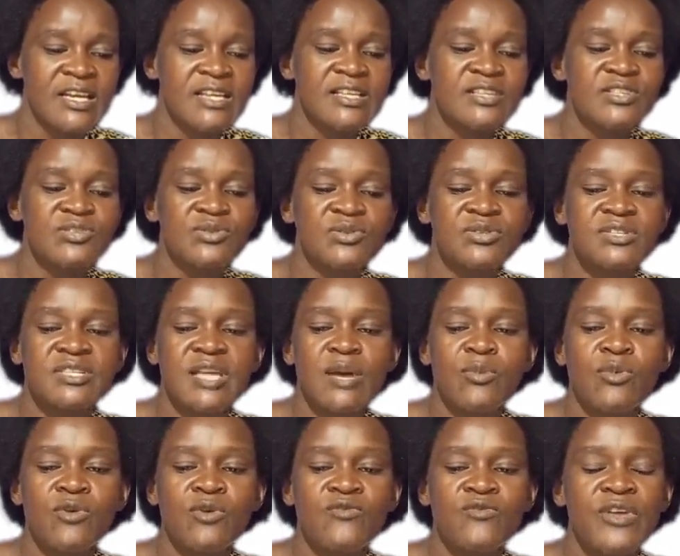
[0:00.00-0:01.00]
So
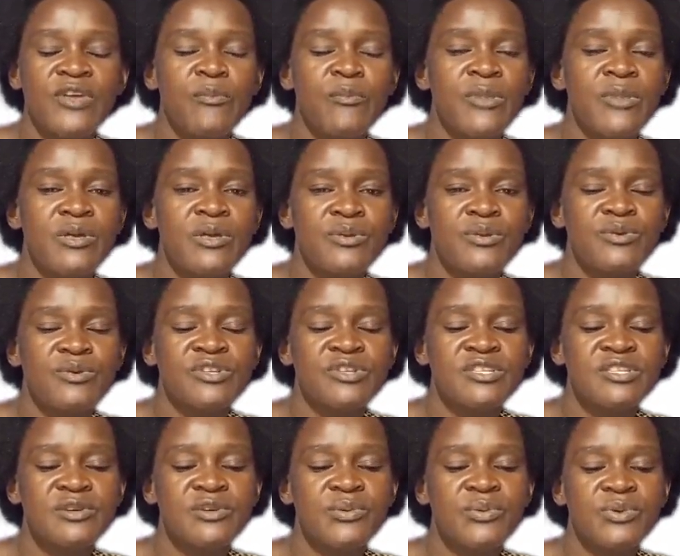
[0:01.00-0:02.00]
some of the
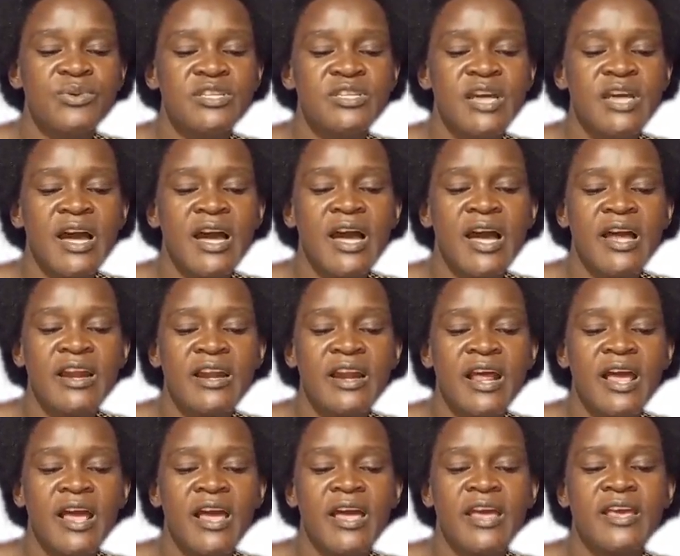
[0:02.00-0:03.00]
methods which are
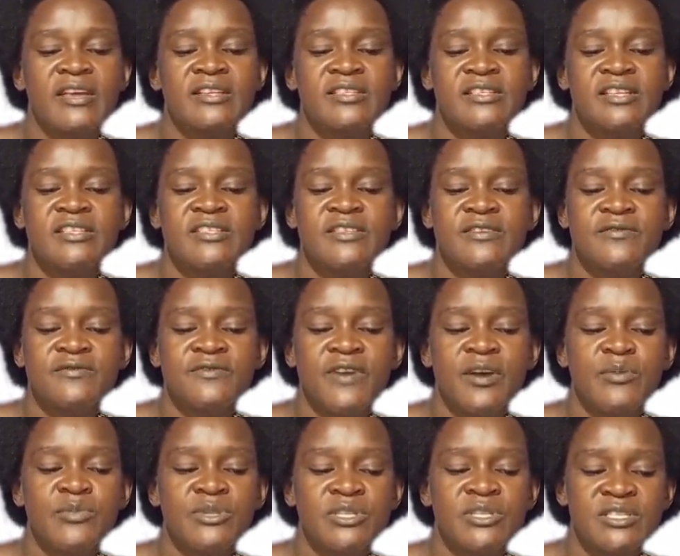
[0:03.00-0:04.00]
under extensive
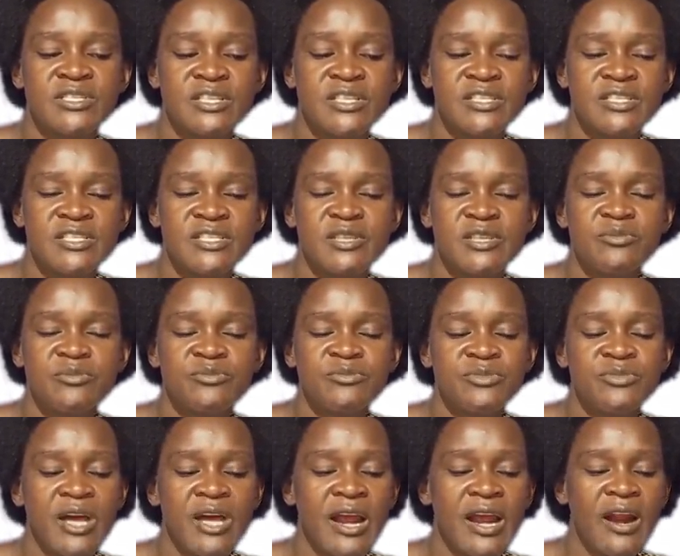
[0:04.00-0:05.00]
farming
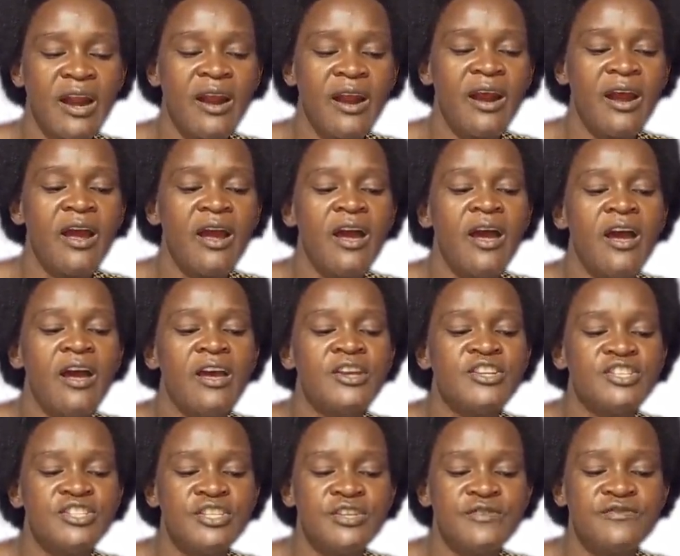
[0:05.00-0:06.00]
system are
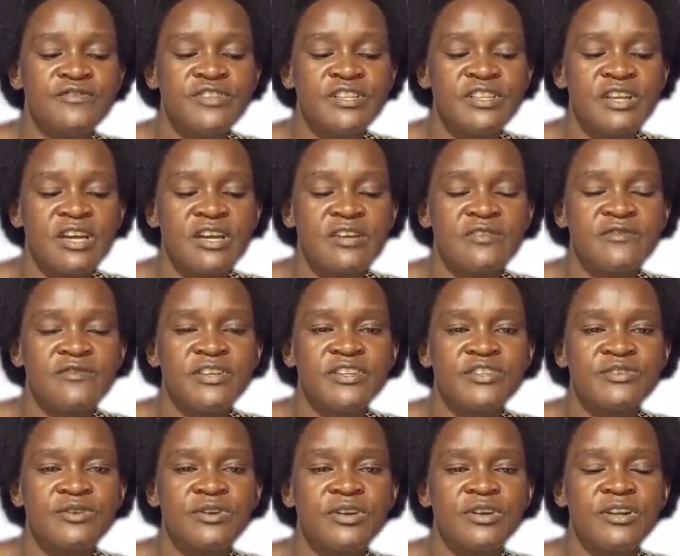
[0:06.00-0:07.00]
shifting
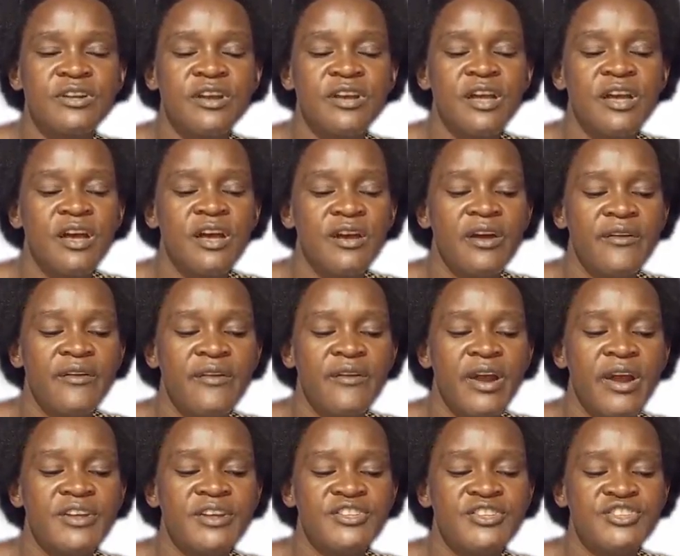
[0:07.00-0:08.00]
cultivation,
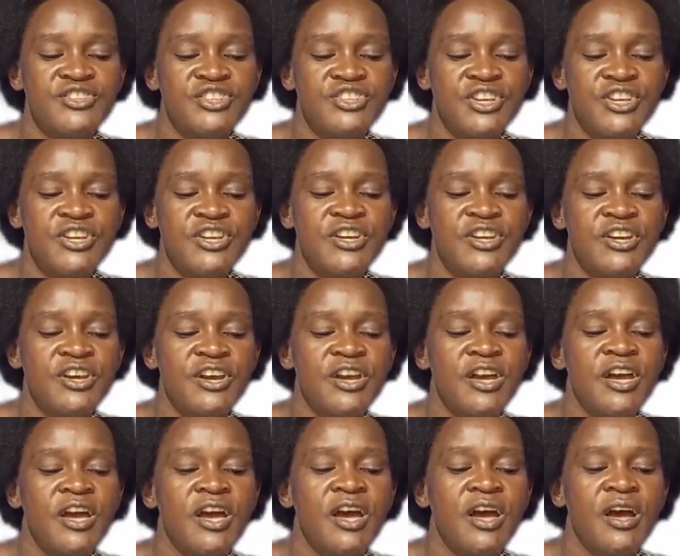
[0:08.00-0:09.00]
ranching,
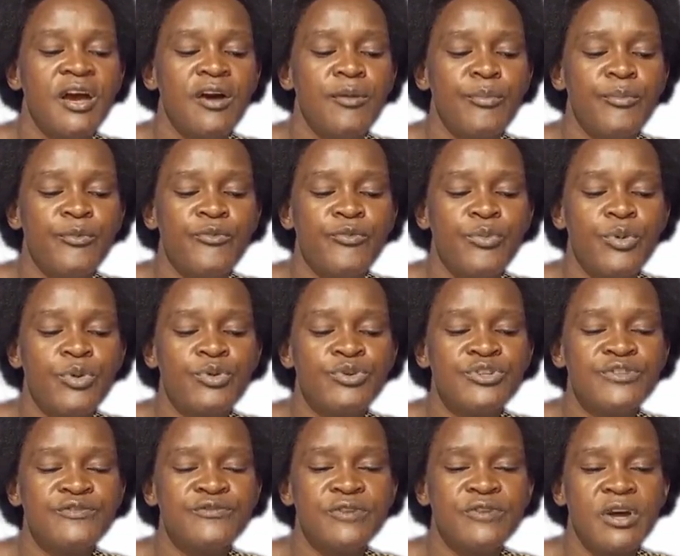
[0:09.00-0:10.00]

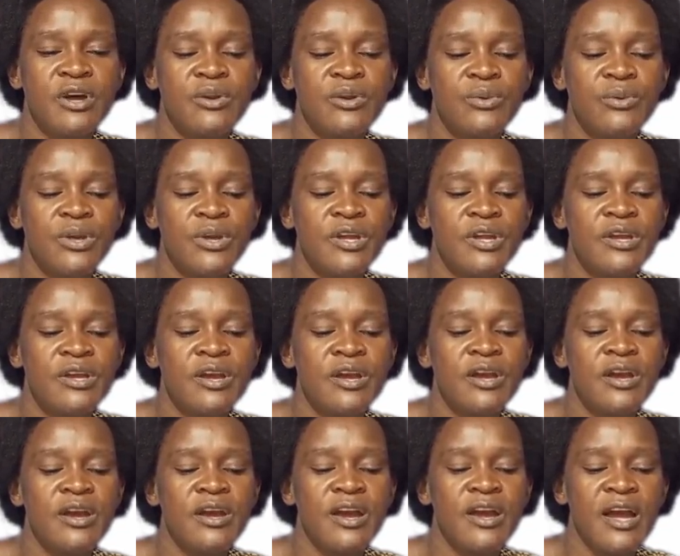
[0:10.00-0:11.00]
bush fallowing,
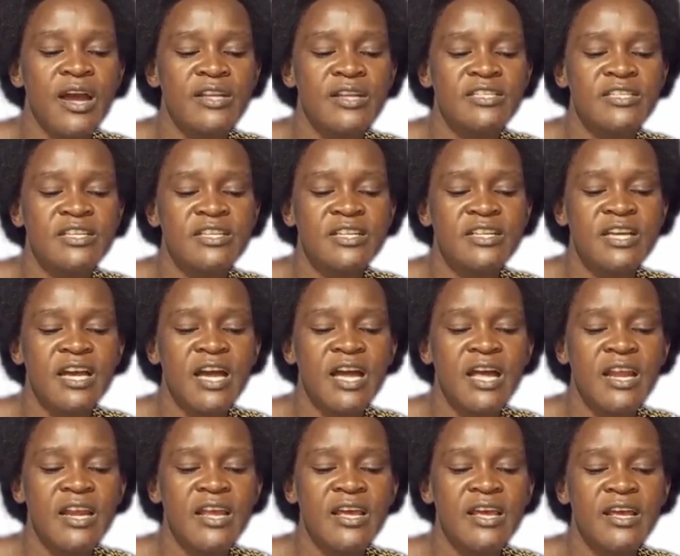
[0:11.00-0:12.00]
cut and
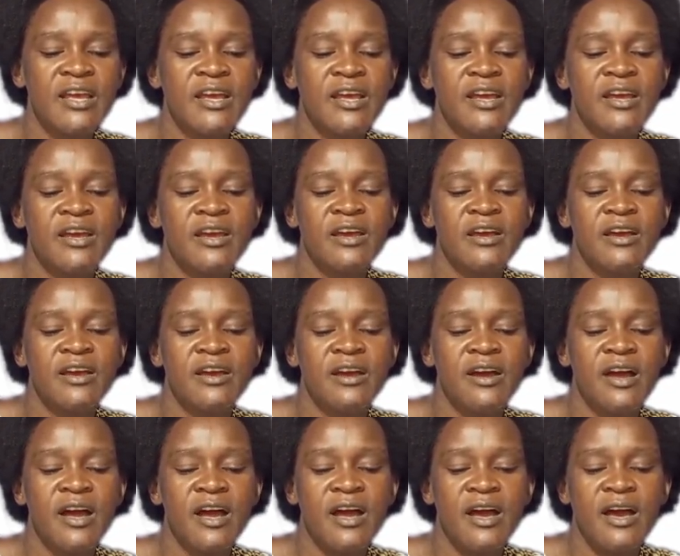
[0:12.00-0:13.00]
carry,
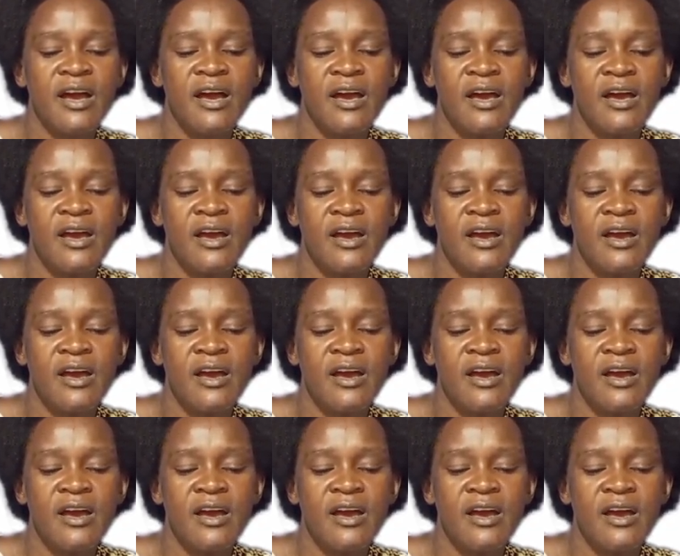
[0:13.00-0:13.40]
cut